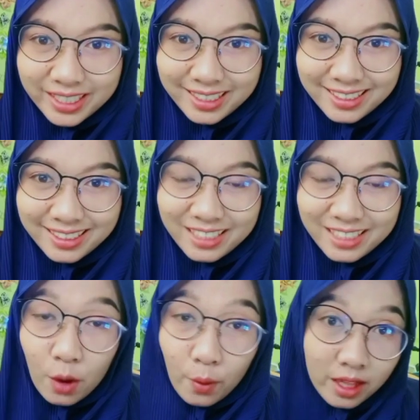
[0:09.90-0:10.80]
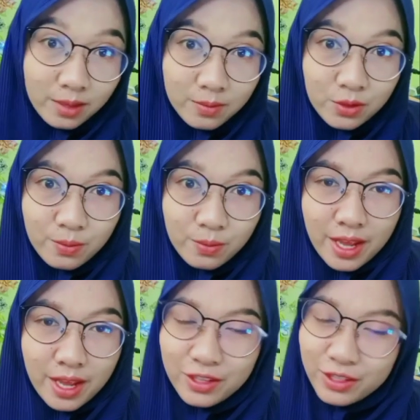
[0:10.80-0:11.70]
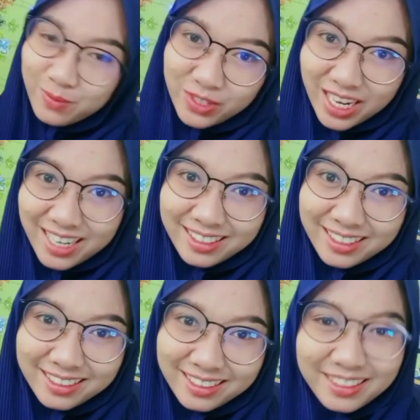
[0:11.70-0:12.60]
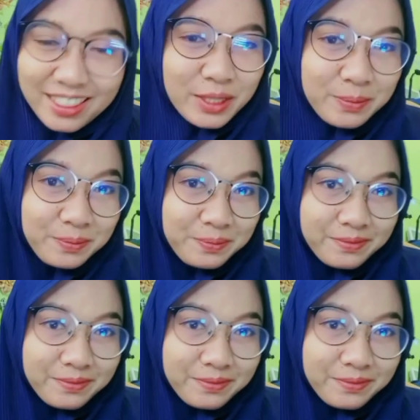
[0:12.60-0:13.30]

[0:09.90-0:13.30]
viewers, welcome to my YouTube channel.